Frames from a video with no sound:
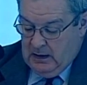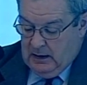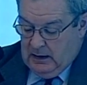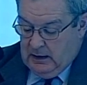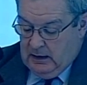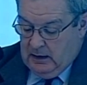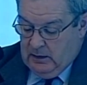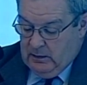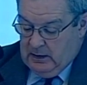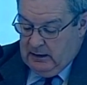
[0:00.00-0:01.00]

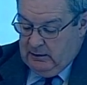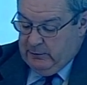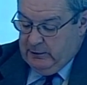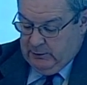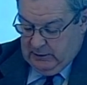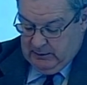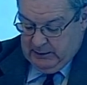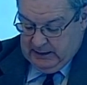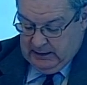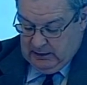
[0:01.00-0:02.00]
The first one I'm
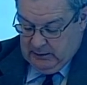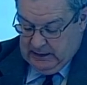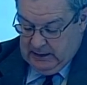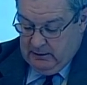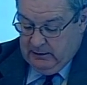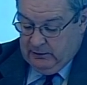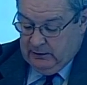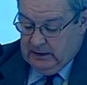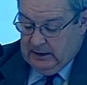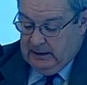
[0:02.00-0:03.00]
picking up here is
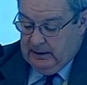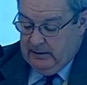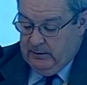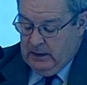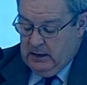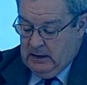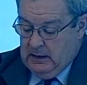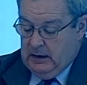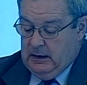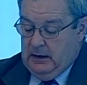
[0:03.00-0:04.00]

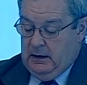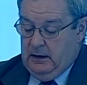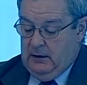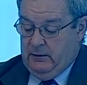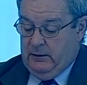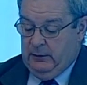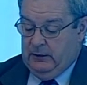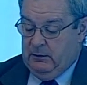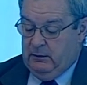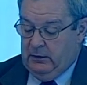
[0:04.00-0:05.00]
from
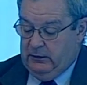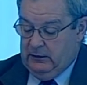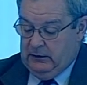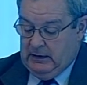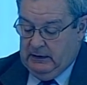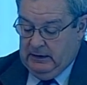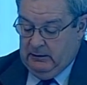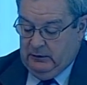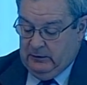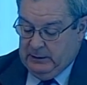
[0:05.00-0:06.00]
some research carried out
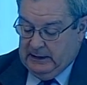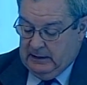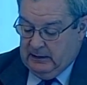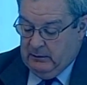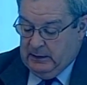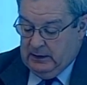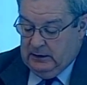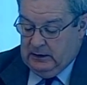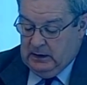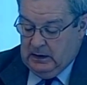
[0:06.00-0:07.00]
in Japan by
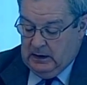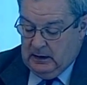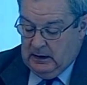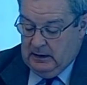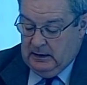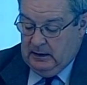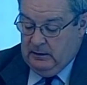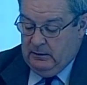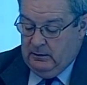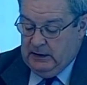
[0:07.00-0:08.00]
the
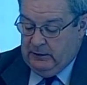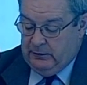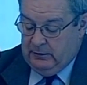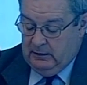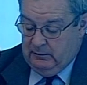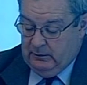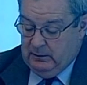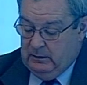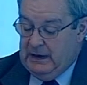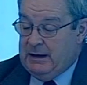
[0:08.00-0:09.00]
Ministry of
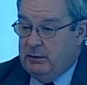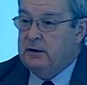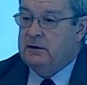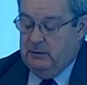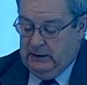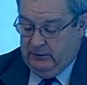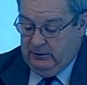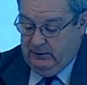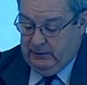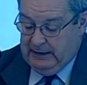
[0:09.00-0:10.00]
Labour, the
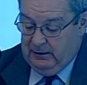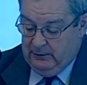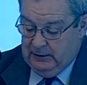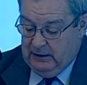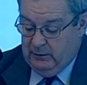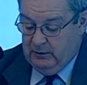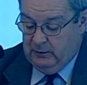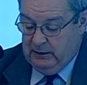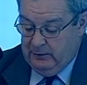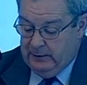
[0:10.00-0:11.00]
Ministry of Health, Labour and
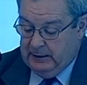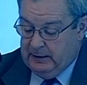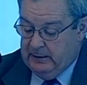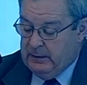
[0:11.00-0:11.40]
Welfare,